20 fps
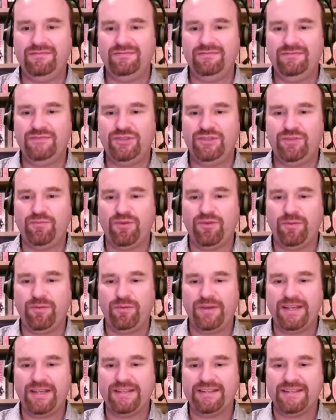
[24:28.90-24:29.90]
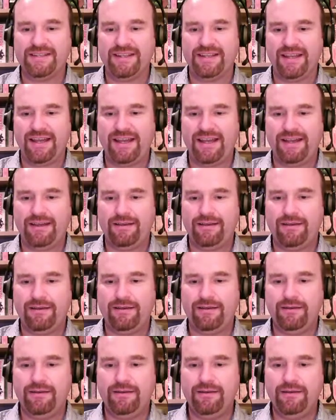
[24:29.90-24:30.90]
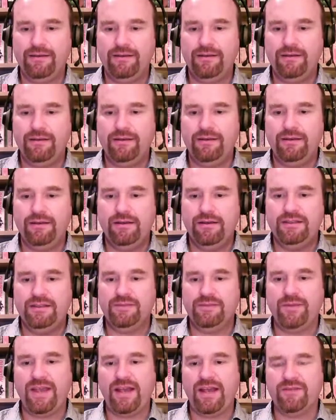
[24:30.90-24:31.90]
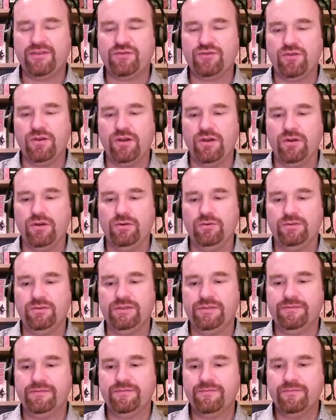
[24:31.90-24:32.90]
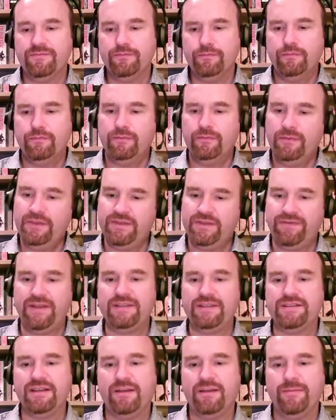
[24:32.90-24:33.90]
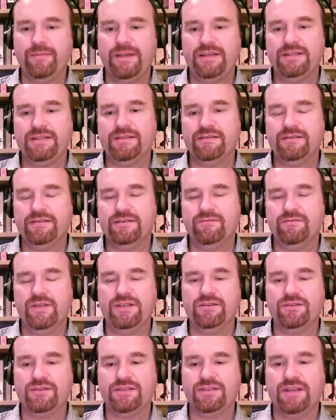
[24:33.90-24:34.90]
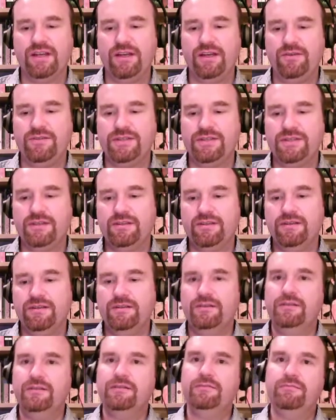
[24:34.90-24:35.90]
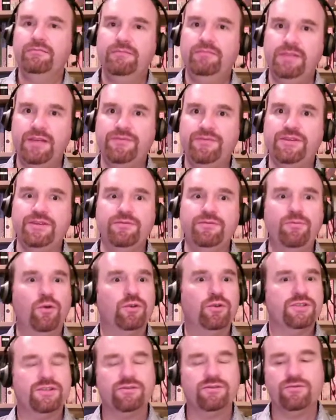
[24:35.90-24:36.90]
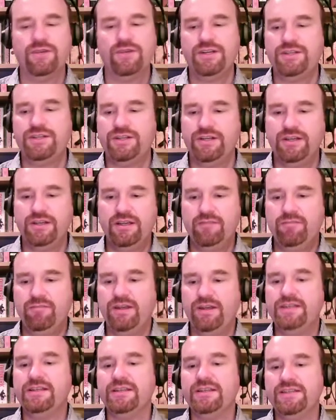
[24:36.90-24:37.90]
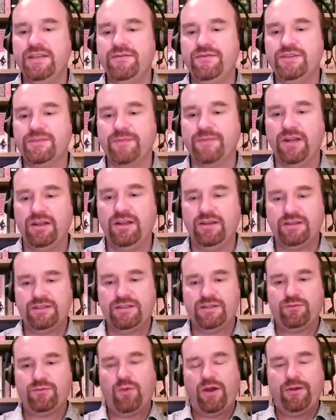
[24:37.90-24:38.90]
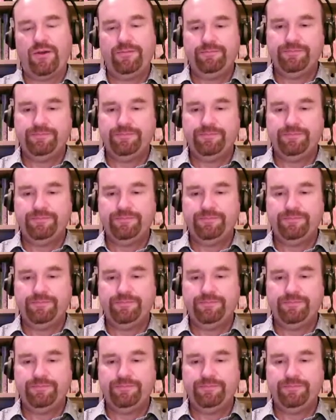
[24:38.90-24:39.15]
Should probably consider that. So we have Stronghold, Defense Armies, Resource Silos, gives you more storage, but it does give you some clerks as well,